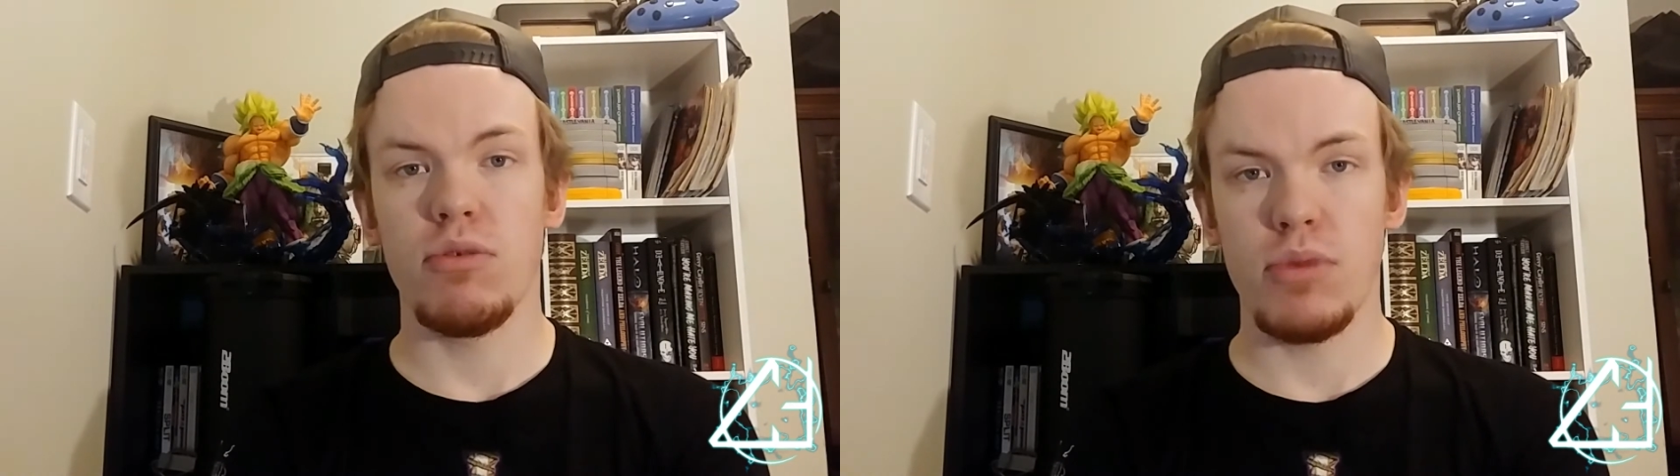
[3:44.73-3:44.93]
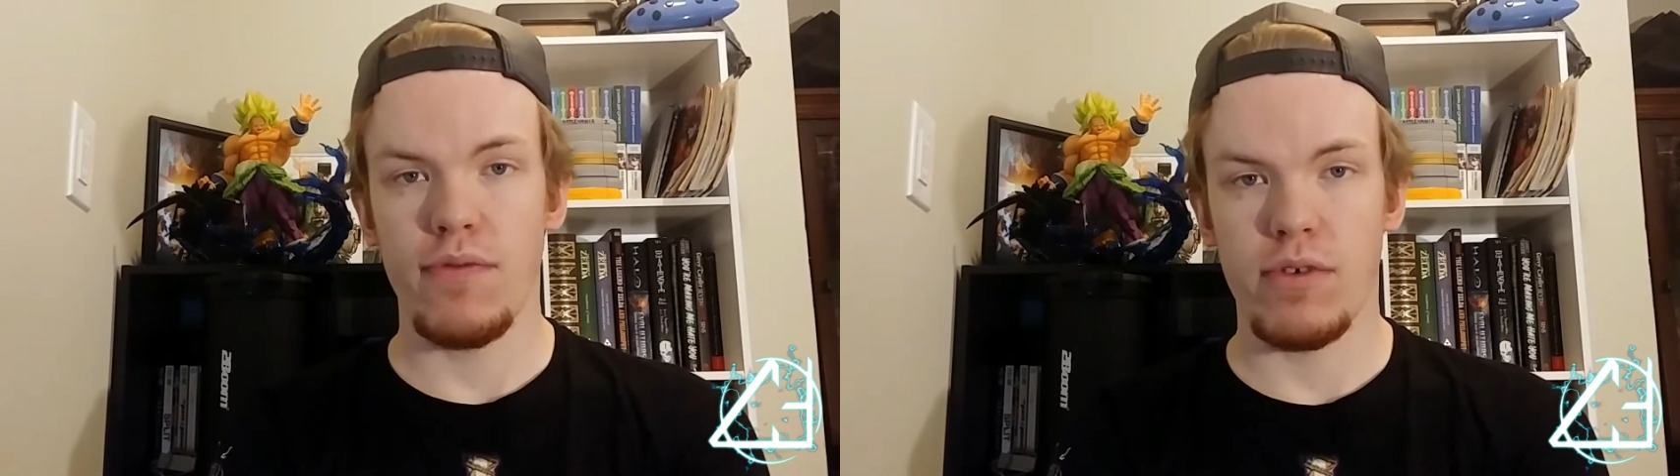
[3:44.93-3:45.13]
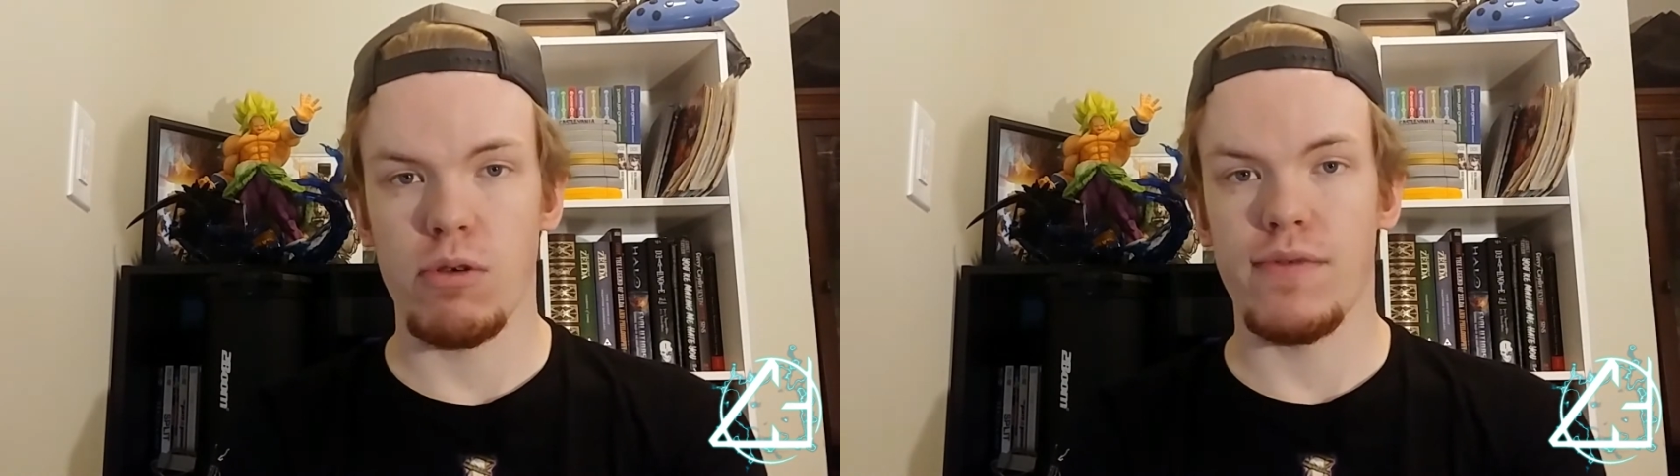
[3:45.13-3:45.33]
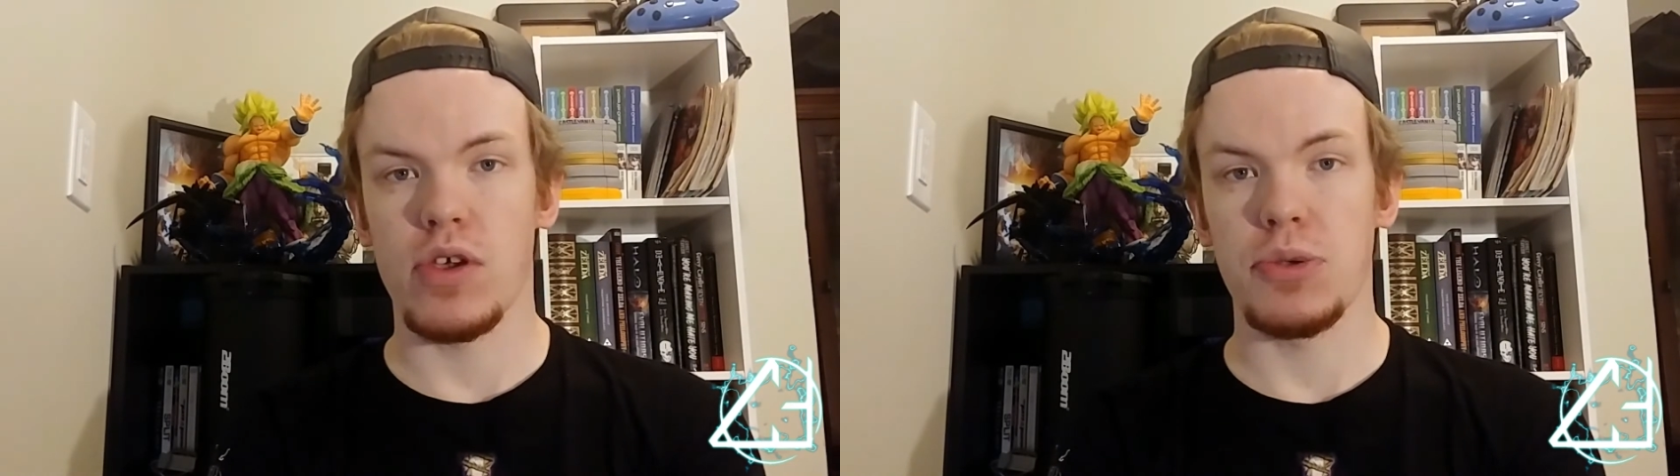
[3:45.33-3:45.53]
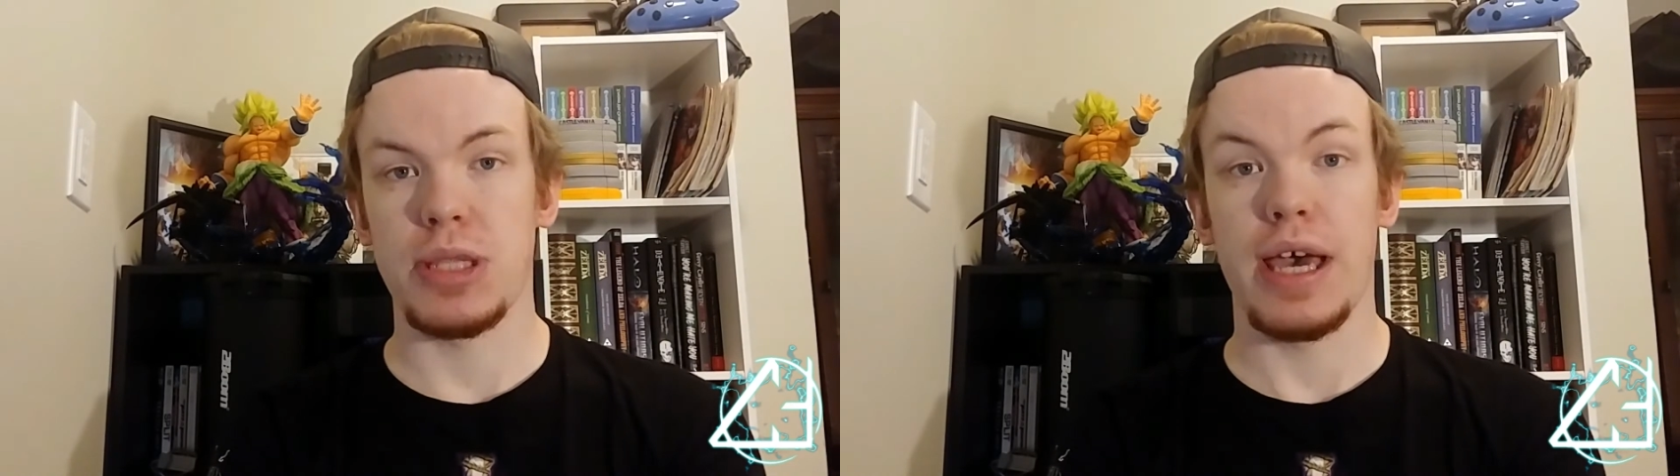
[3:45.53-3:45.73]
movie
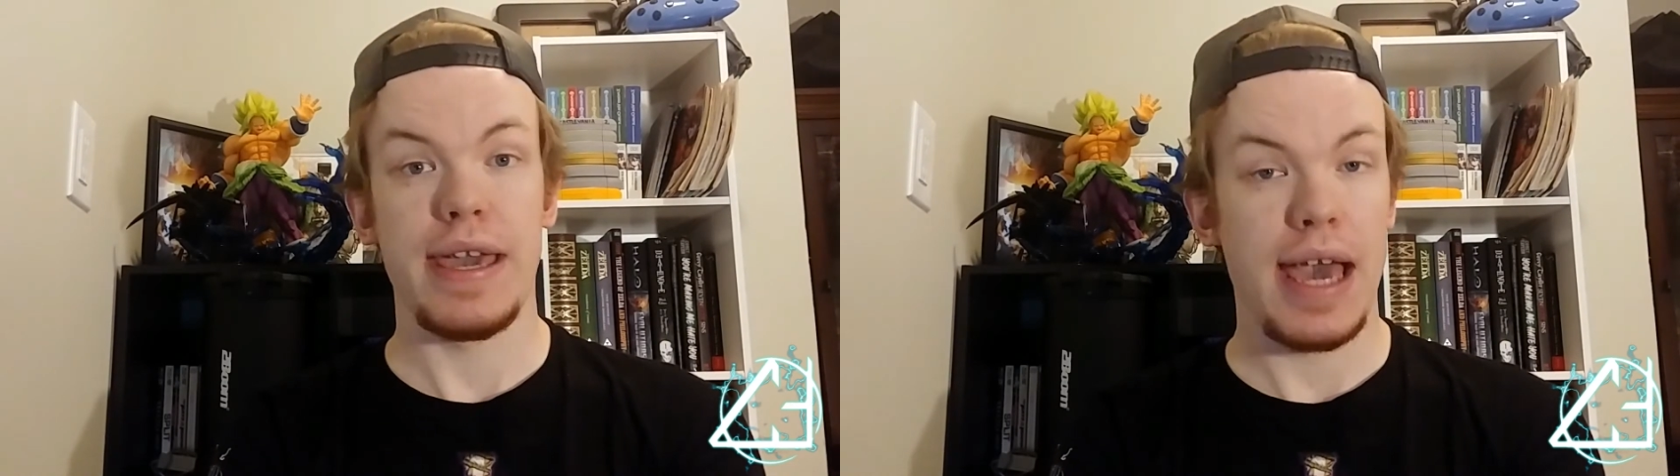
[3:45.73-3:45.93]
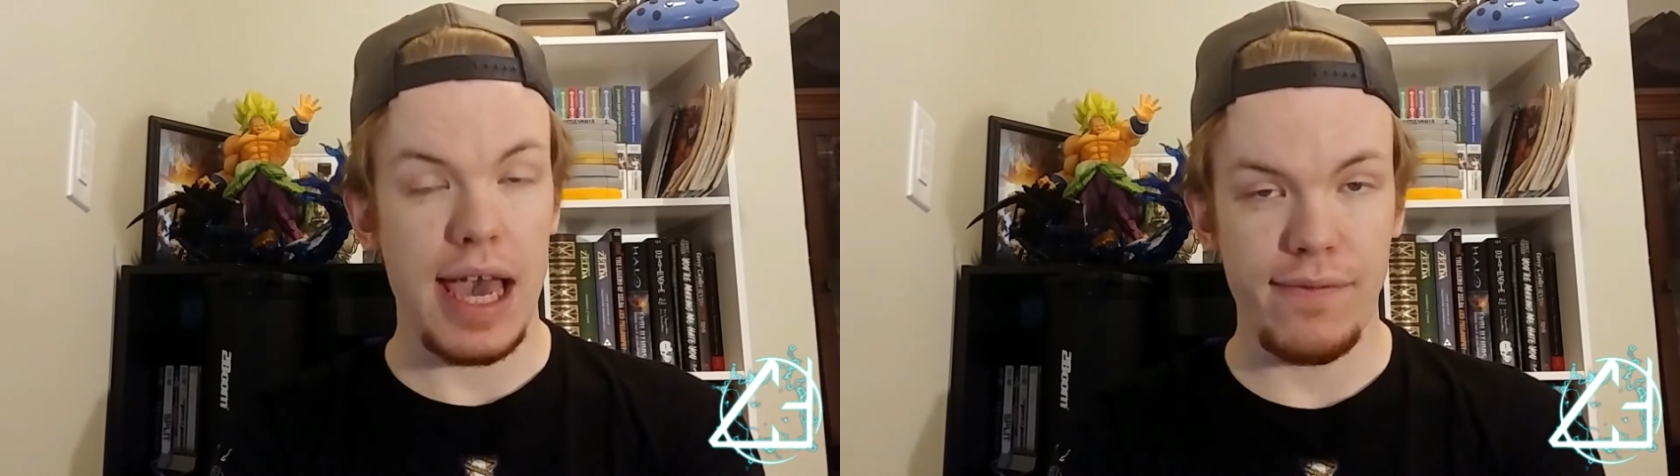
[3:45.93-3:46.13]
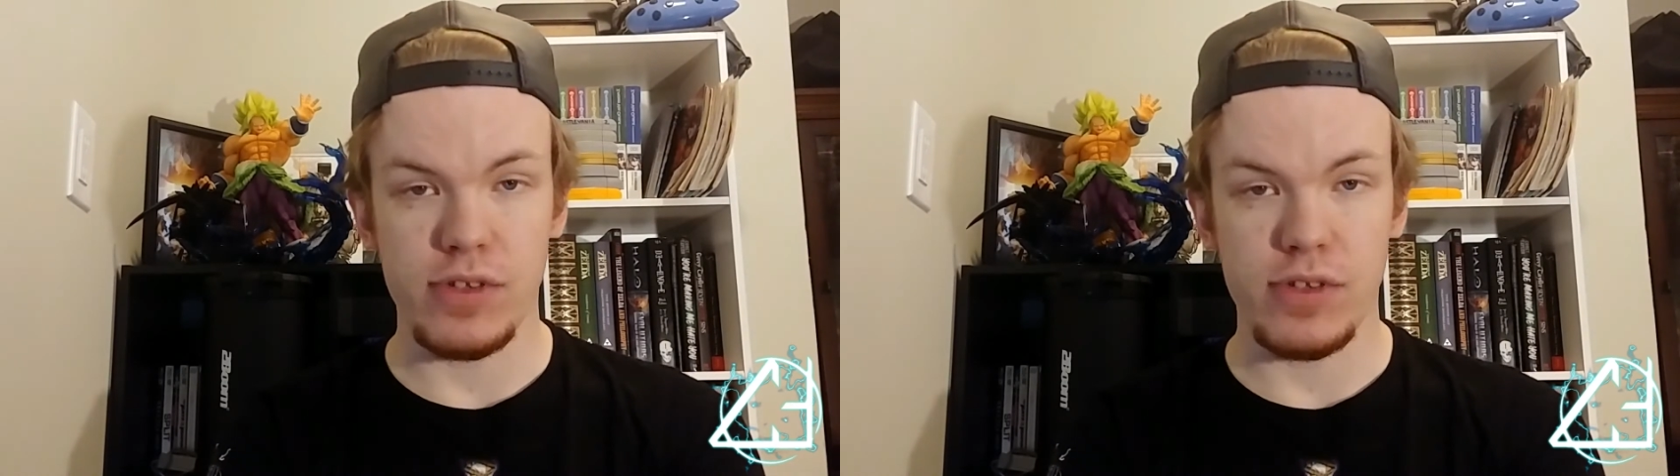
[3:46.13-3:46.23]
reviews that I have